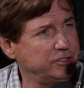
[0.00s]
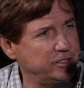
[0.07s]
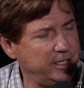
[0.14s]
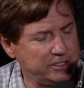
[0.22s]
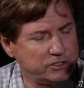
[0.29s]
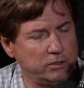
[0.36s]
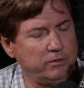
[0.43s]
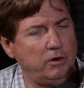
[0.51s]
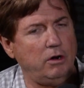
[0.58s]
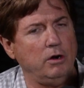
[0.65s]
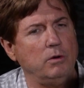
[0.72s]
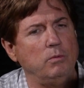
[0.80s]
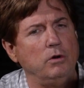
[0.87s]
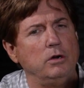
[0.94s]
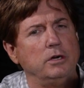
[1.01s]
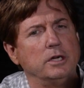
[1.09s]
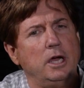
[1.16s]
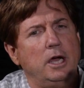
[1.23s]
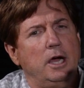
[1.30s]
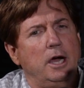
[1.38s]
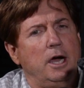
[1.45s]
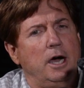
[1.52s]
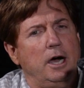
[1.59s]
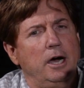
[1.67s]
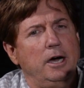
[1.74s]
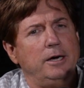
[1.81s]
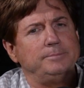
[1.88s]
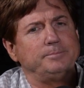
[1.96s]
That's sort of hard work.
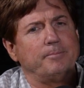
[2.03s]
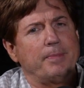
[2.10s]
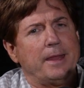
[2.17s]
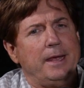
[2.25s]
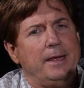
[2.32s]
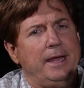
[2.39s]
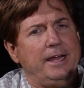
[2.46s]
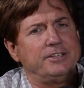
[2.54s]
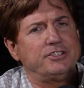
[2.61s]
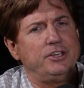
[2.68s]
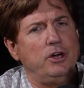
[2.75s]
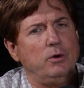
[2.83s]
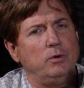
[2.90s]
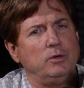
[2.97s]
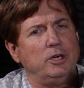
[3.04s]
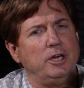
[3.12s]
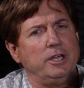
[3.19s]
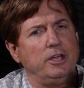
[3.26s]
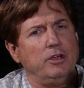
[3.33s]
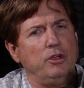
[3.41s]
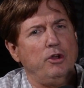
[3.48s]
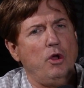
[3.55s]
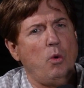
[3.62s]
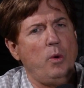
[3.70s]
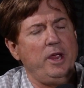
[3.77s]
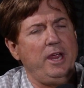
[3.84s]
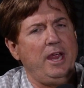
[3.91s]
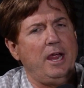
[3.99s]
And so,
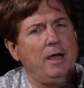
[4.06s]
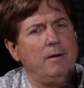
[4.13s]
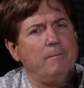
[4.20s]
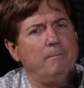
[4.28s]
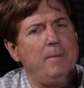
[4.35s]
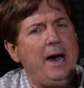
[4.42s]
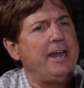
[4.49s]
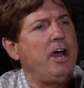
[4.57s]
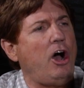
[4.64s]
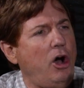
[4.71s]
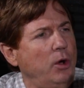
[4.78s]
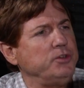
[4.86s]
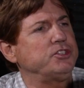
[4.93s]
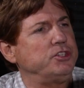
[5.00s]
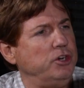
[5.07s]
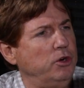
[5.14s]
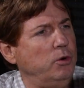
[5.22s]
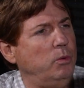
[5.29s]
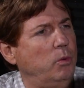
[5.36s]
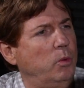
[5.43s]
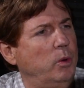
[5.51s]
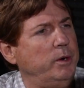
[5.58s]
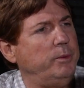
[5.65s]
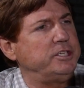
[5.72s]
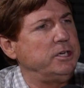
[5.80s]
we might also, when we